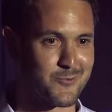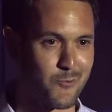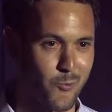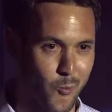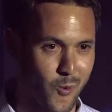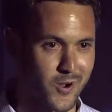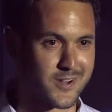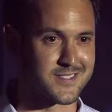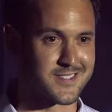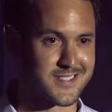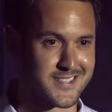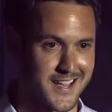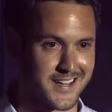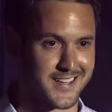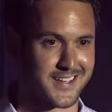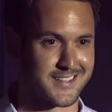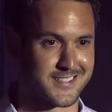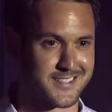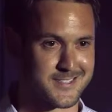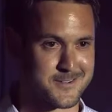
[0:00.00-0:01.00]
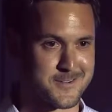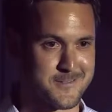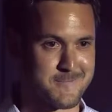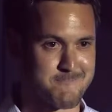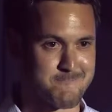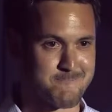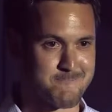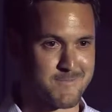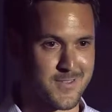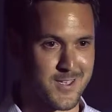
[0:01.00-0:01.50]
in 1 second.
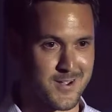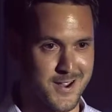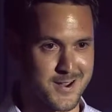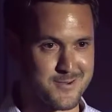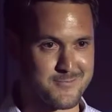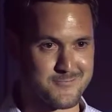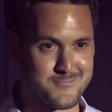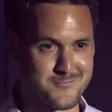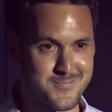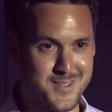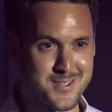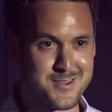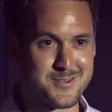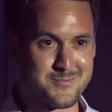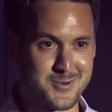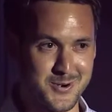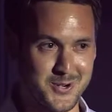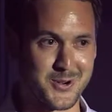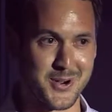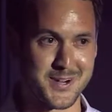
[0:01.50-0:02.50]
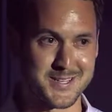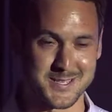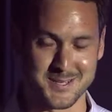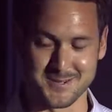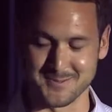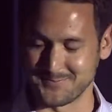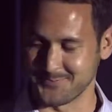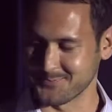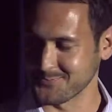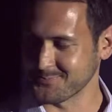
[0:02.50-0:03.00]
All right? Pretty crazy.